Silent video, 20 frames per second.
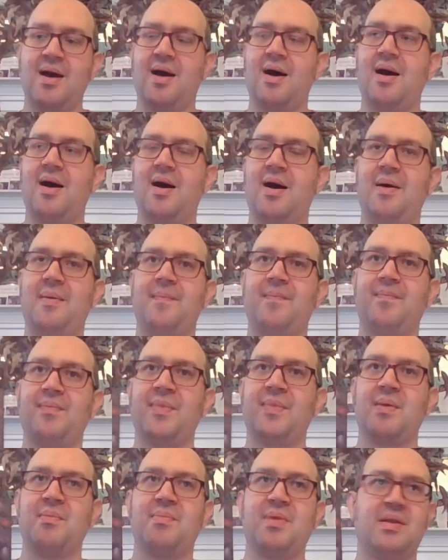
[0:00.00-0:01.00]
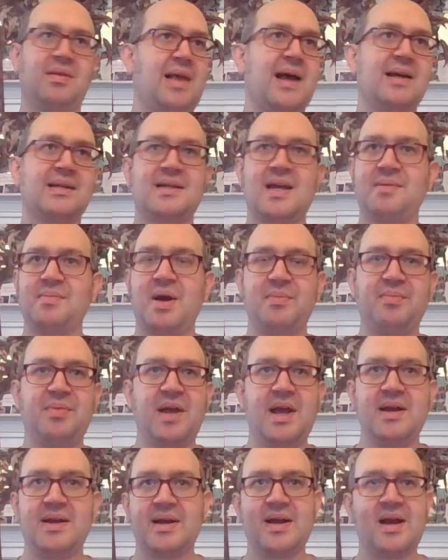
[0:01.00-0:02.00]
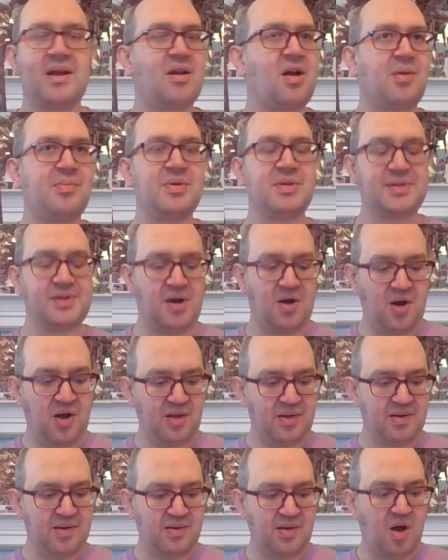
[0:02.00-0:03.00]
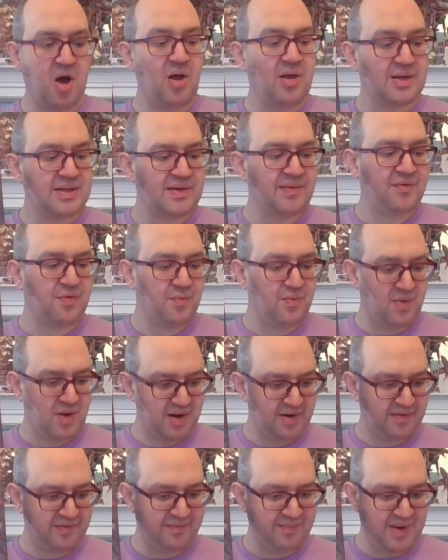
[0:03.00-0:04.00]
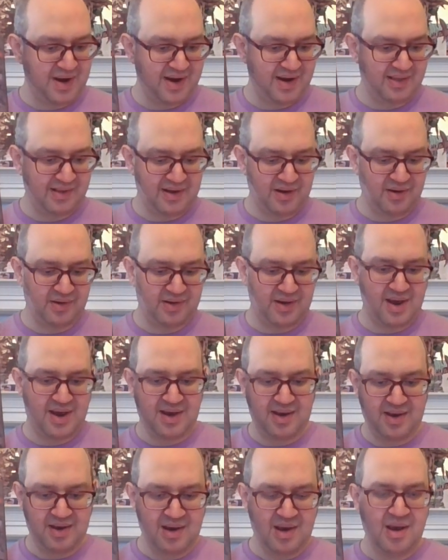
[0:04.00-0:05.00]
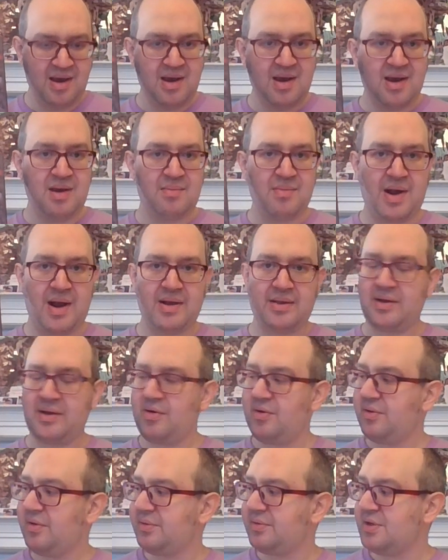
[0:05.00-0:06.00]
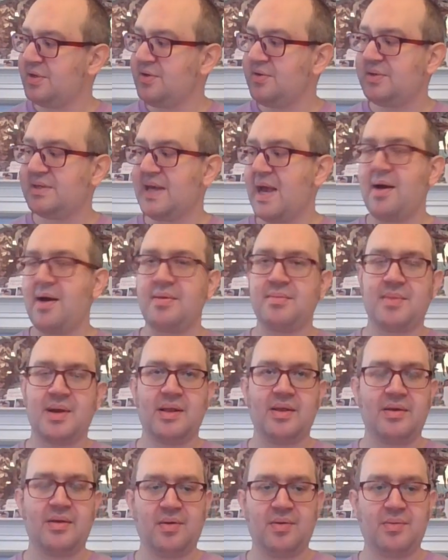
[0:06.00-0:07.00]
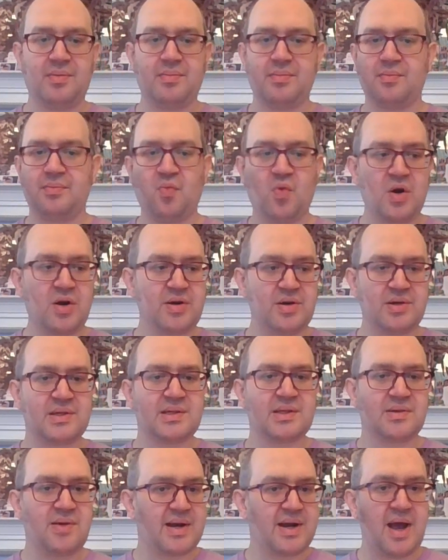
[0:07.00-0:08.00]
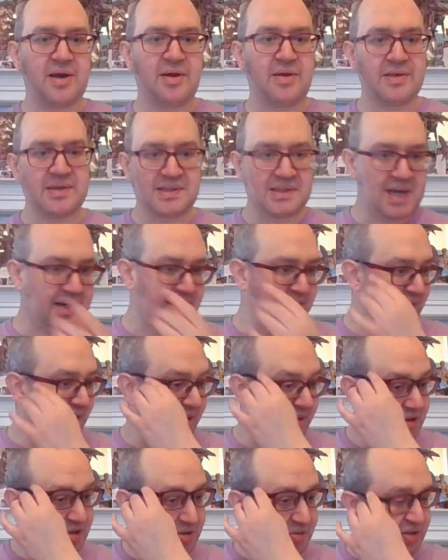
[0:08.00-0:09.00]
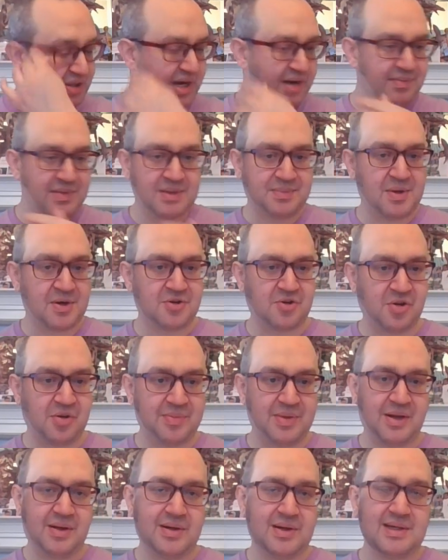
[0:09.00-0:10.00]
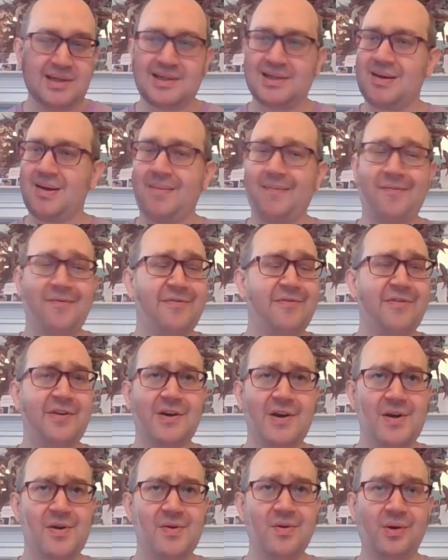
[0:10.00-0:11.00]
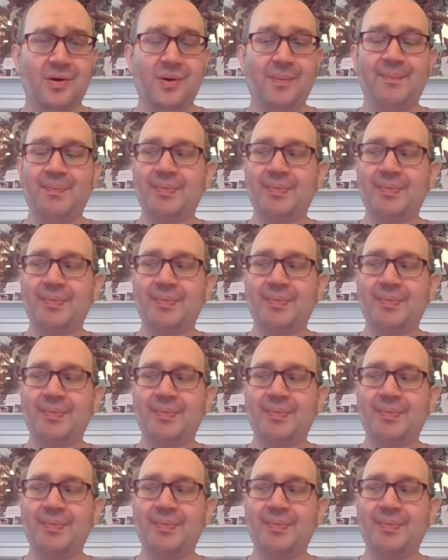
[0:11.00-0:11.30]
But last game I played, I got almost all except for one of my little dudes out, my little workers. So I got all this technology, which gave me special abilities. Very cool.